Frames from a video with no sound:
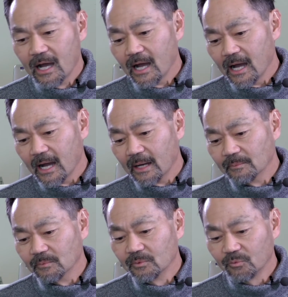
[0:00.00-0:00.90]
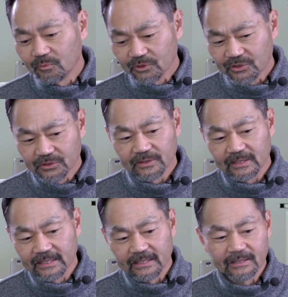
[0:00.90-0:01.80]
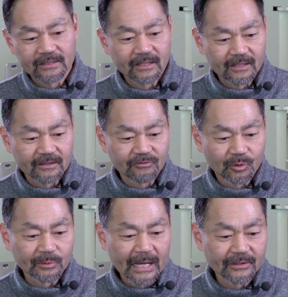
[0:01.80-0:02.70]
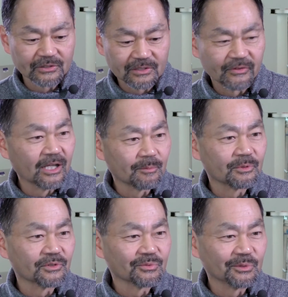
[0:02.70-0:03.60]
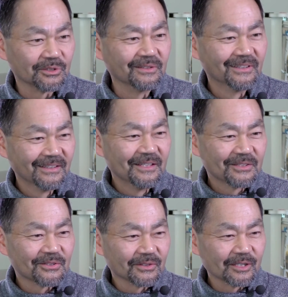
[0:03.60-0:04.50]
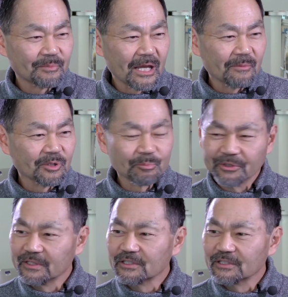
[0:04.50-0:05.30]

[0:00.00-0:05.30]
We're certainly, affordable housing developers will certainly be able to put